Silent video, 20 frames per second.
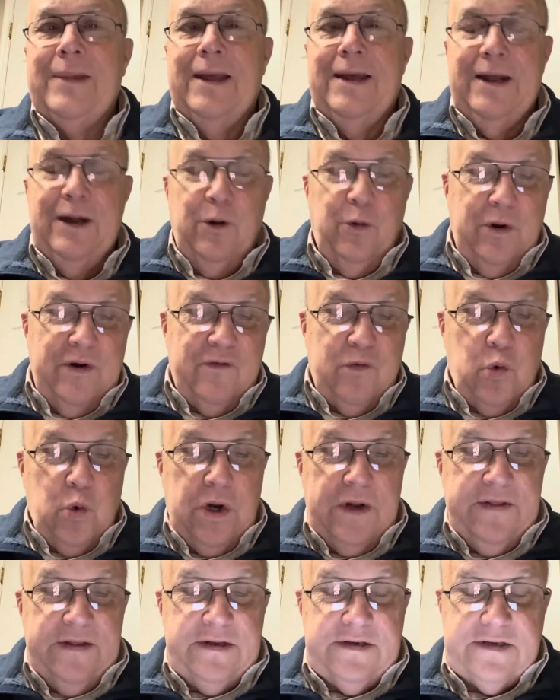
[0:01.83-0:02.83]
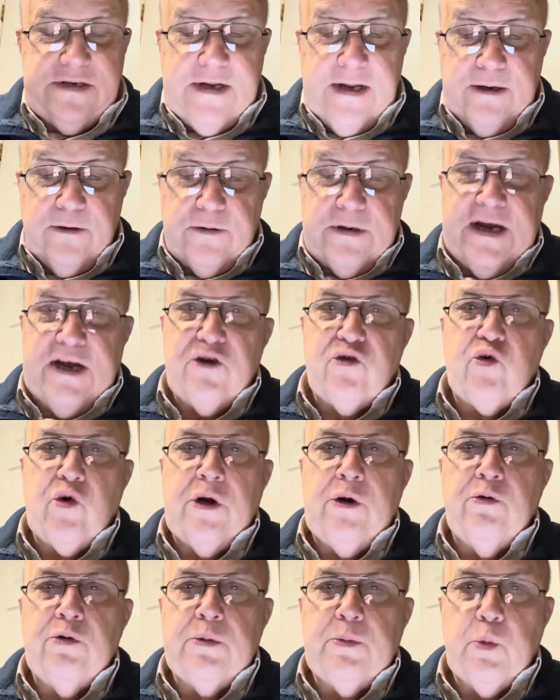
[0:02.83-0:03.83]
Hello, everyone. This is Dale
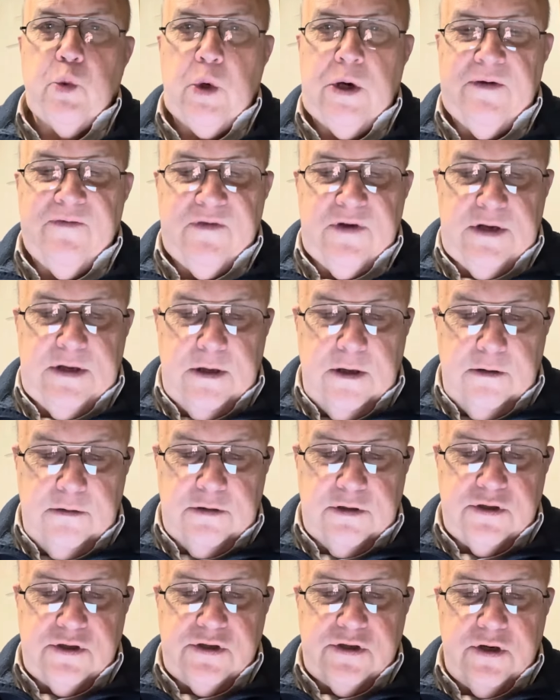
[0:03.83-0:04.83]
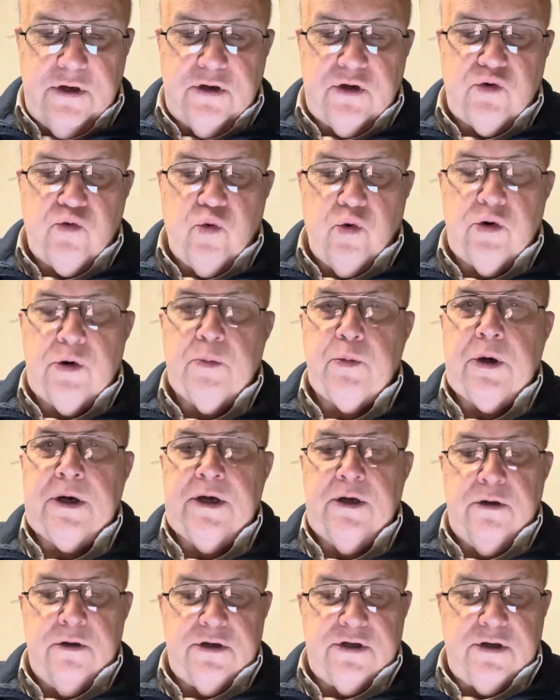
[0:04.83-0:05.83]
Cantrell with Marineville Holiness Church, wanting to
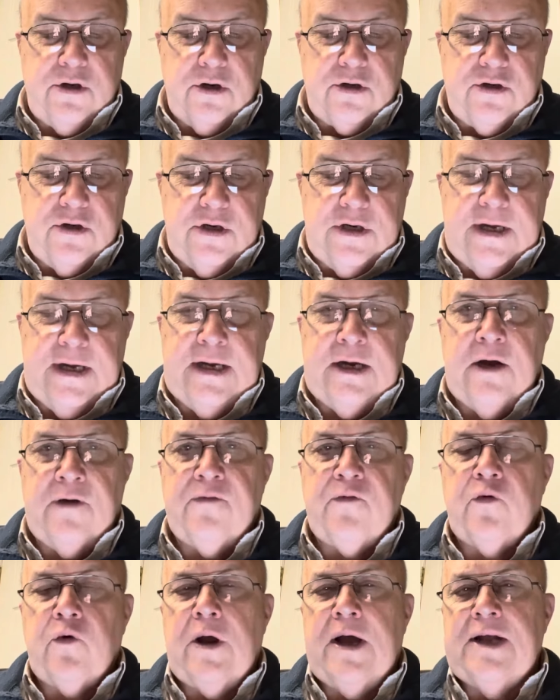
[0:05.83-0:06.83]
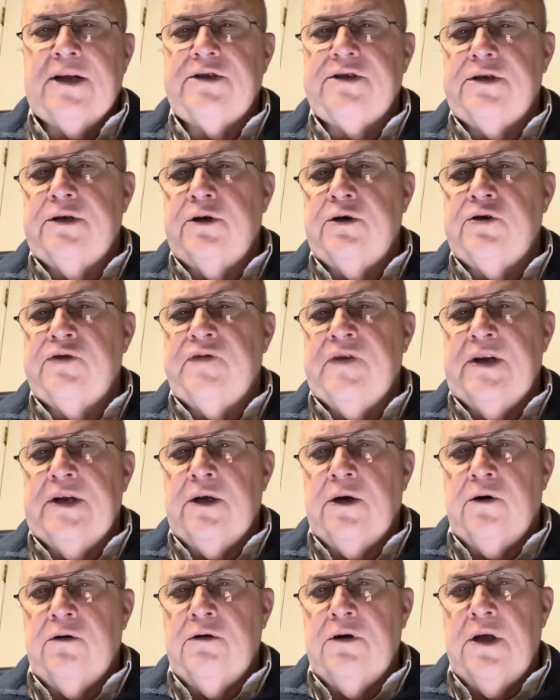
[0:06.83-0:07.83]
bring you a Start Your Day Off Right series
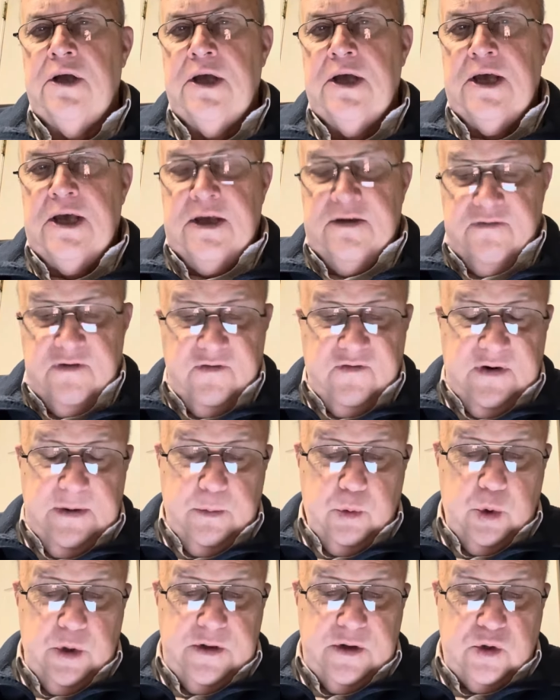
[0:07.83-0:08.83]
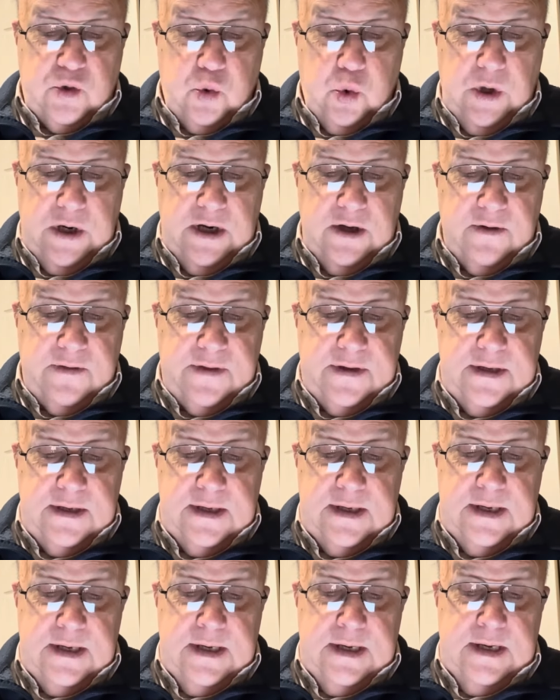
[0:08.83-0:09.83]
video for February the 12th.
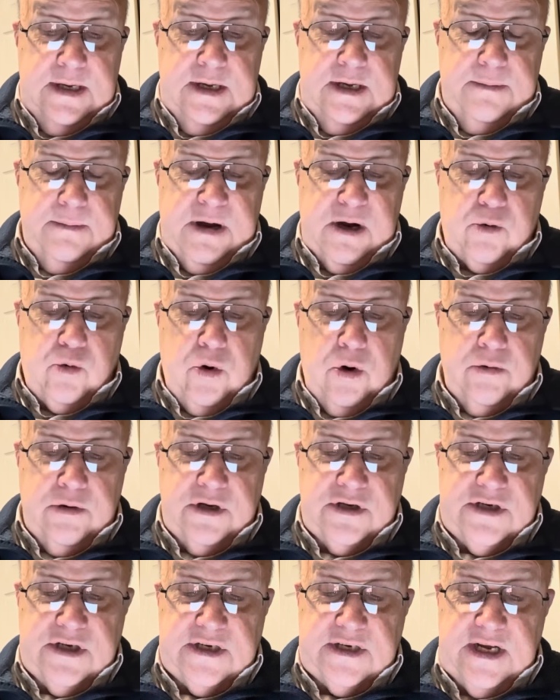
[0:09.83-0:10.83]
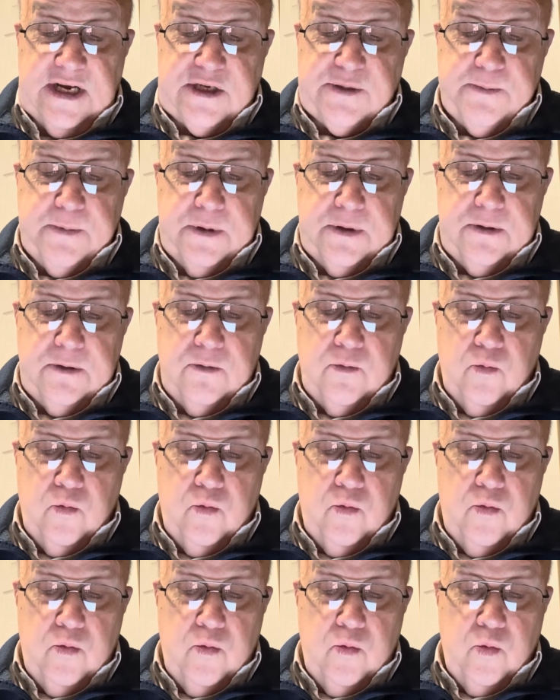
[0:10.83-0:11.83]
My quote is, it takes but
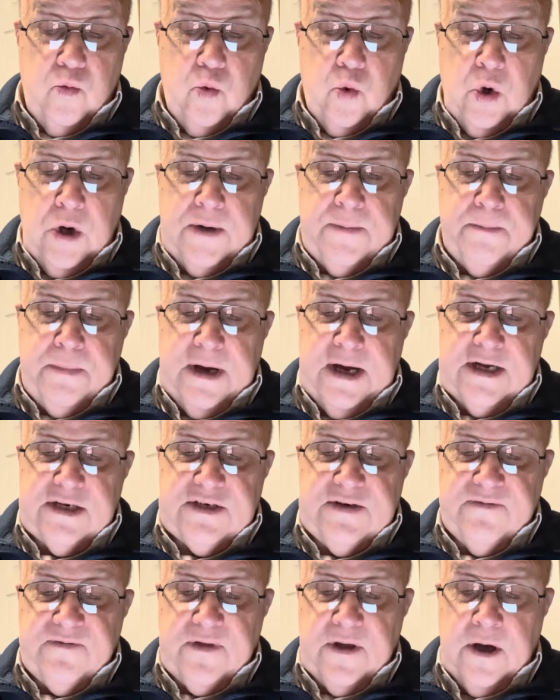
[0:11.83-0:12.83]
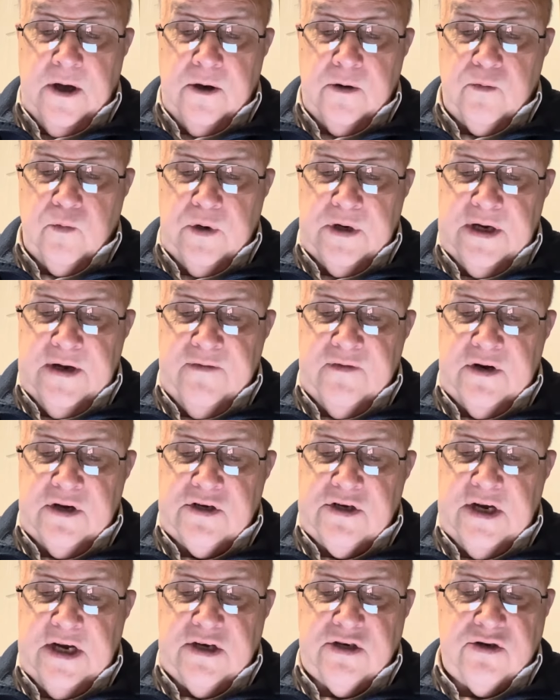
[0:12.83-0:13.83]
one positive thought when given the
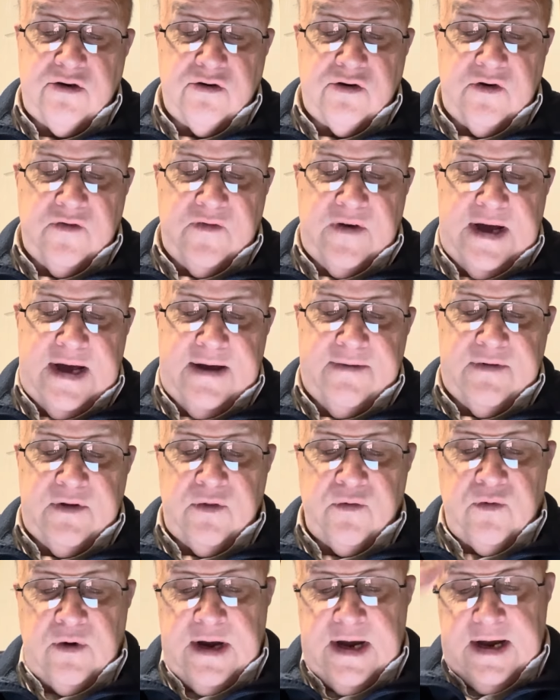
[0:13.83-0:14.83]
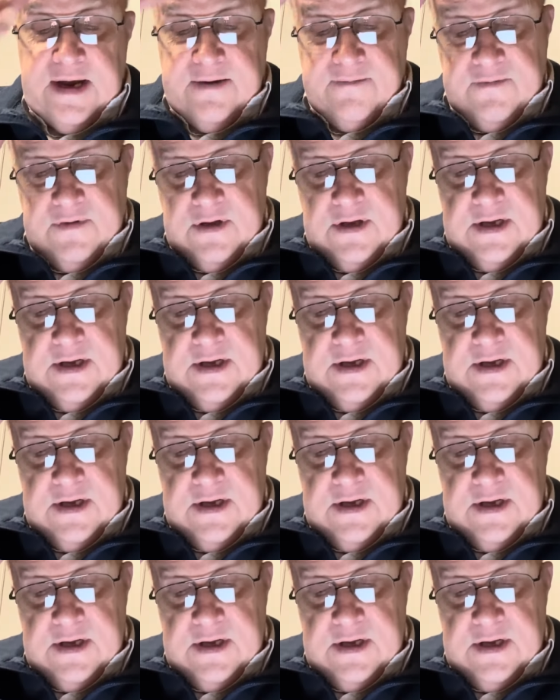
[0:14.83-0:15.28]
chance to survive and thrive